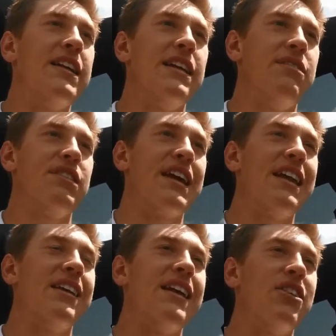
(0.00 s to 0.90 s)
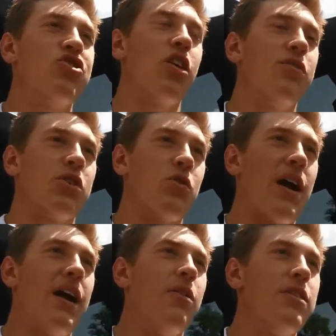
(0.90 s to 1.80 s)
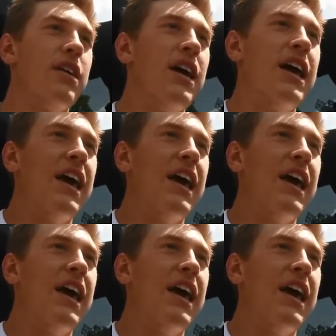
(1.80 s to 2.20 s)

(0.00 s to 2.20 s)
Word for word: I didn't even get an inch off the ground.